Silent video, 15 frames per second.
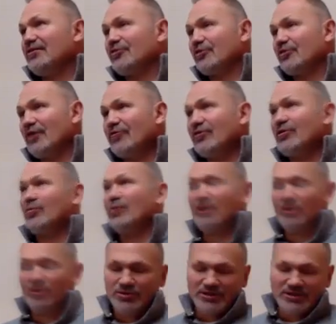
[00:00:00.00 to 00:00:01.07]
forever. We
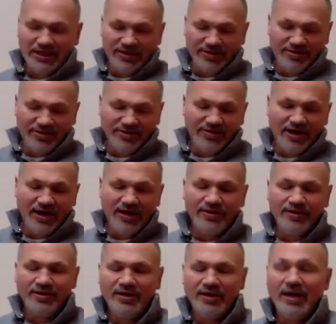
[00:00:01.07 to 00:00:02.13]
know it said of the
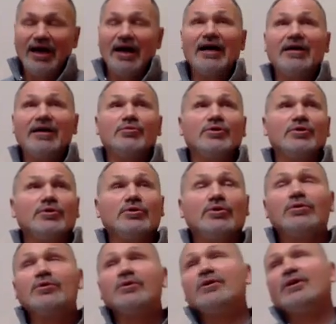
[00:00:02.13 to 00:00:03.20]
Father, I am the
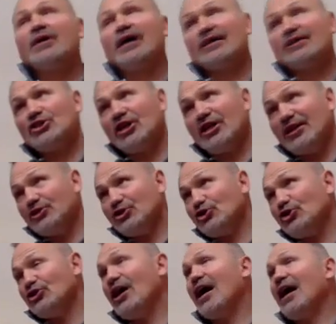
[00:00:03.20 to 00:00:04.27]
Lord, I change
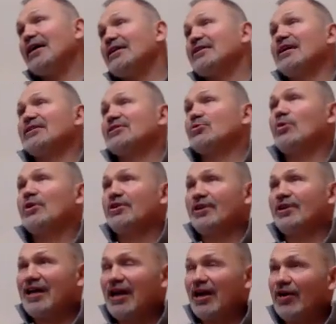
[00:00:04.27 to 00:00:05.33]
not. That's one of the
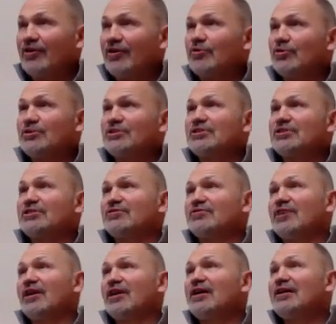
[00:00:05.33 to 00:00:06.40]
characteristics of
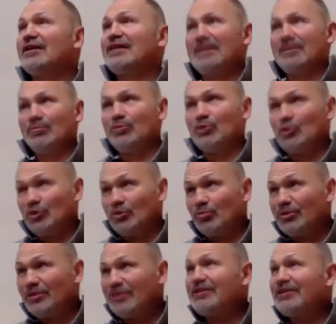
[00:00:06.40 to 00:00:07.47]
God.
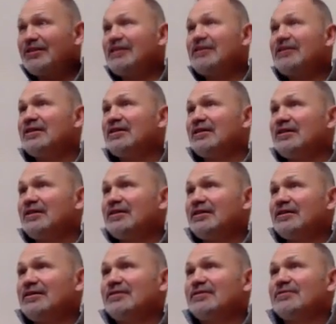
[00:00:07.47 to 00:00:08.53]
Immutability
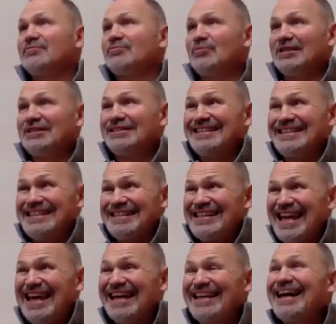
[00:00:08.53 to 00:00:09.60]
means he
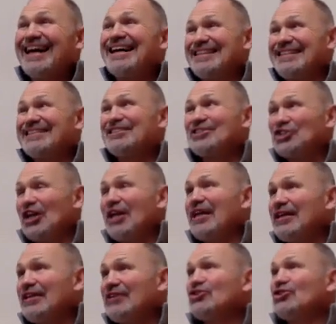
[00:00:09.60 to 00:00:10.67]
cannot
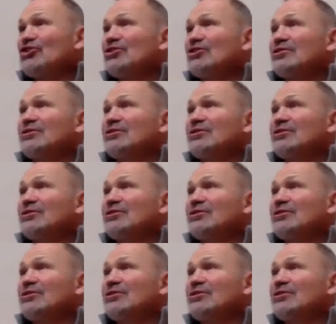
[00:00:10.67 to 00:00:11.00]
change.